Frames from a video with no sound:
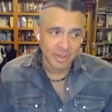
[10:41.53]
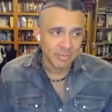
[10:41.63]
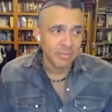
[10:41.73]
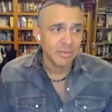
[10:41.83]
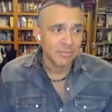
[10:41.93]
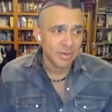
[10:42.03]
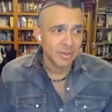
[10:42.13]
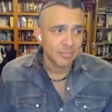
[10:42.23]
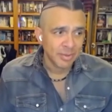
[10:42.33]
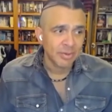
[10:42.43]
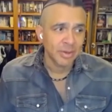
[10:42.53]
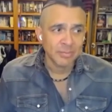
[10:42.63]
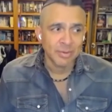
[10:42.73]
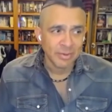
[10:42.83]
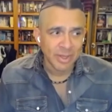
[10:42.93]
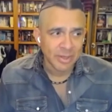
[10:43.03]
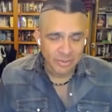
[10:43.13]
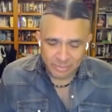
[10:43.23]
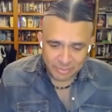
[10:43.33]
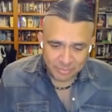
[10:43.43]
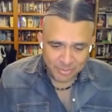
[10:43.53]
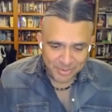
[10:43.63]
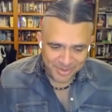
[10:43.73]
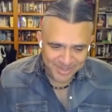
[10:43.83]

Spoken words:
it might be fun, but your hair falls out at a certain point.